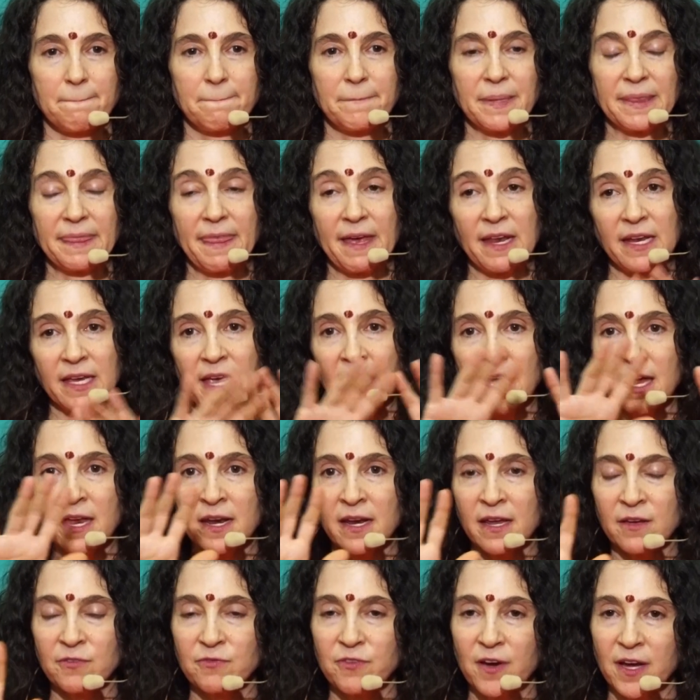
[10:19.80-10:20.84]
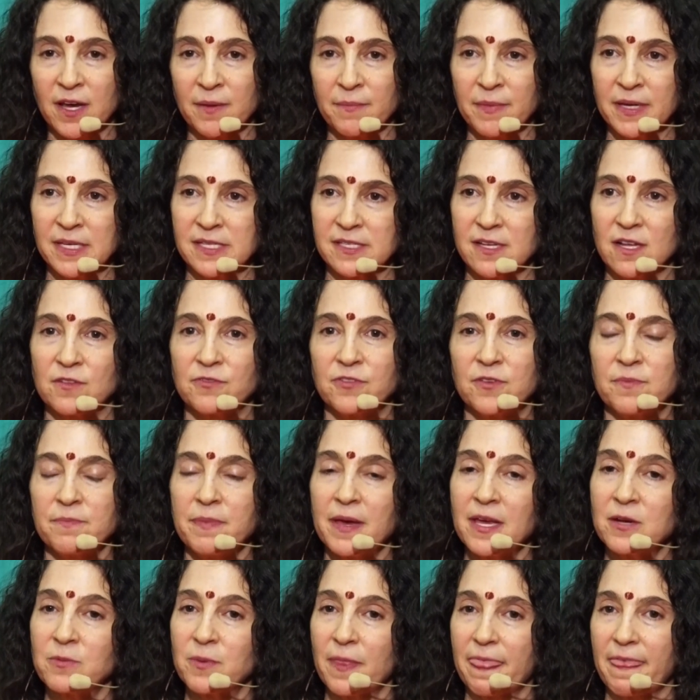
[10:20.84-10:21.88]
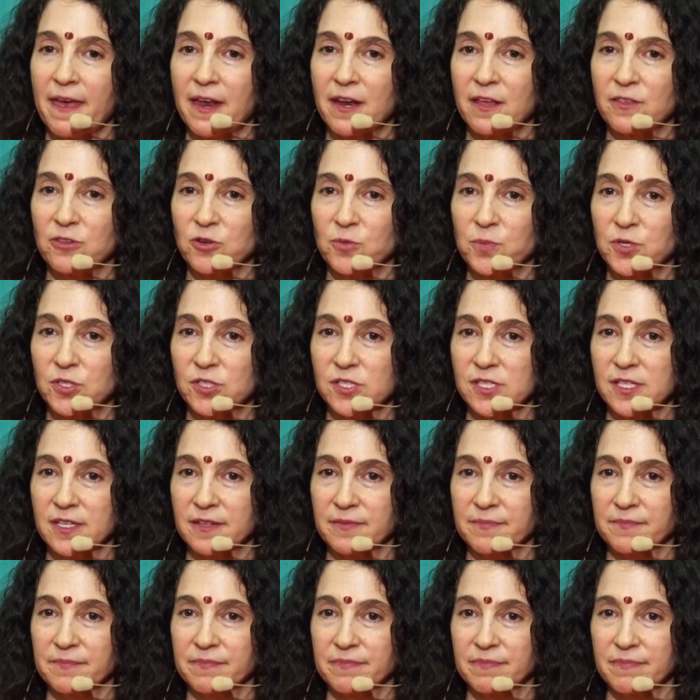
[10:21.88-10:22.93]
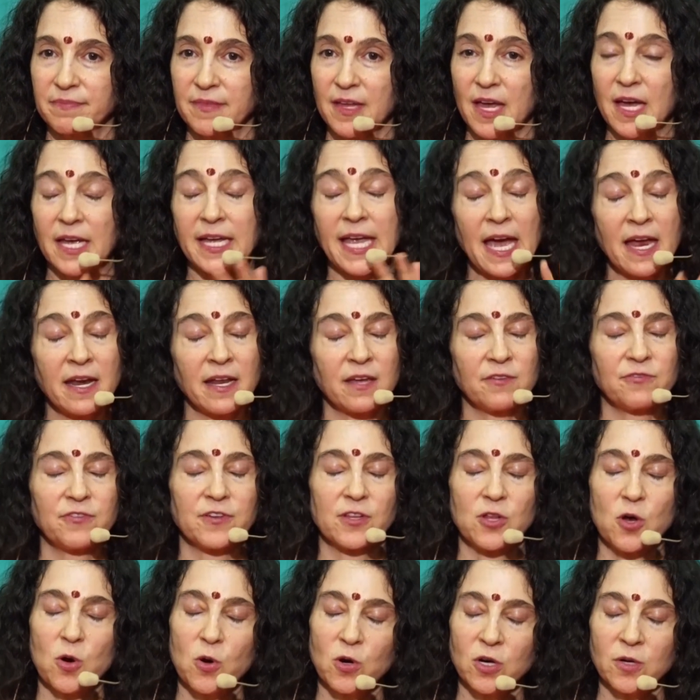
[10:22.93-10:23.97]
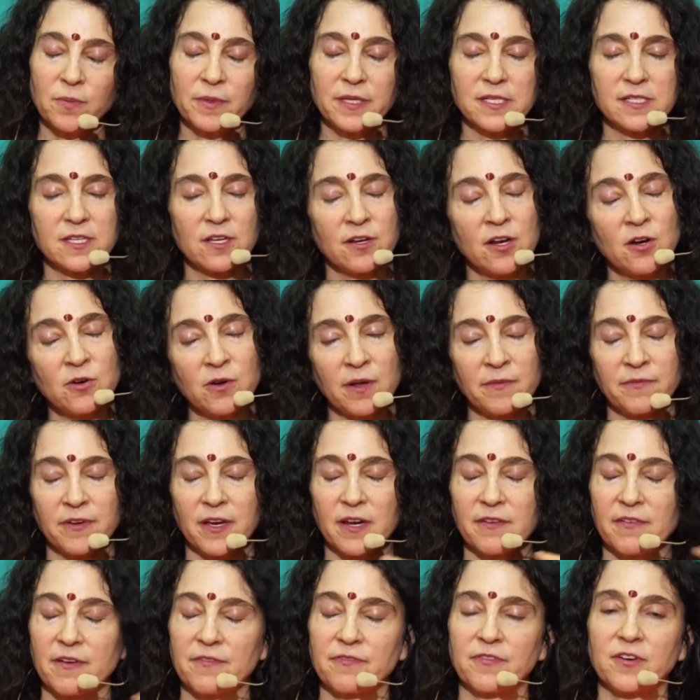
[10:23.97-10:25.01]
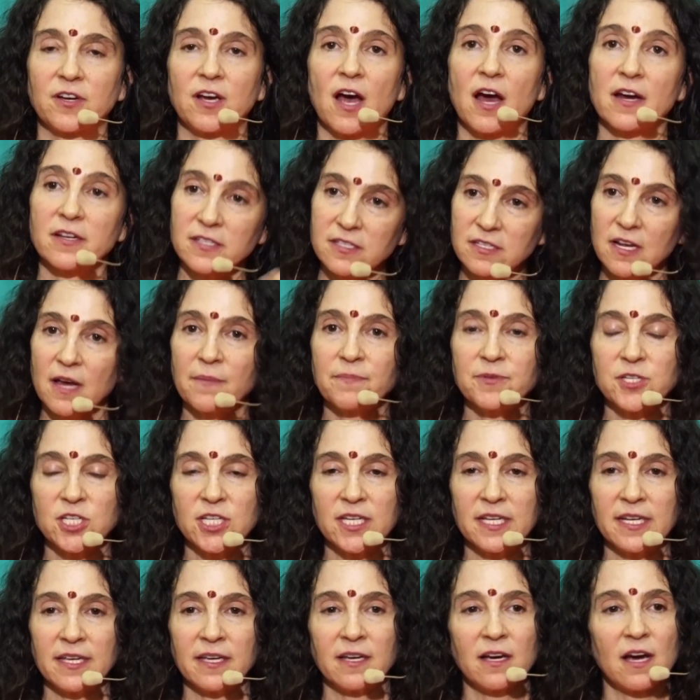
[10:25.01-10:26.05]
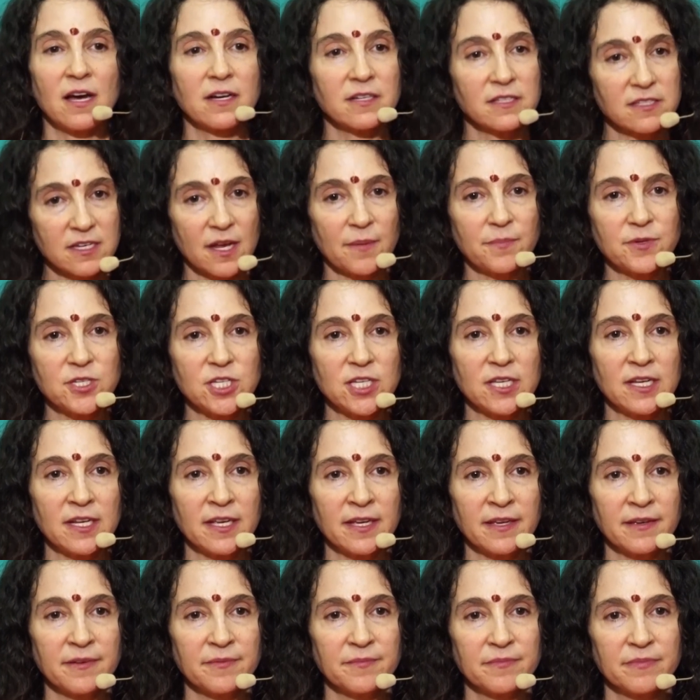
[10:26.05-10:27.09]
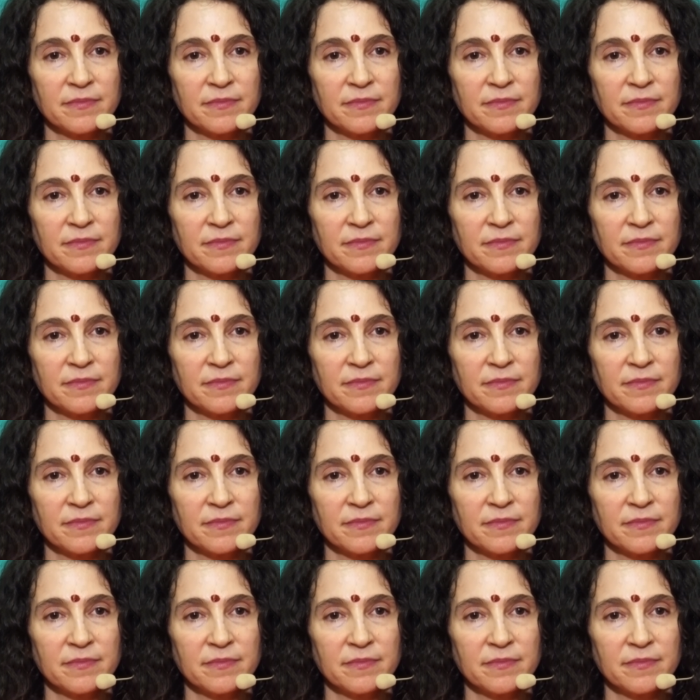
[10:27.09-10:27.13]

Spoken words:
But then again, I find myself in bed with that other person. Again, I feel horrible. I say, no, I've got to stop cheating.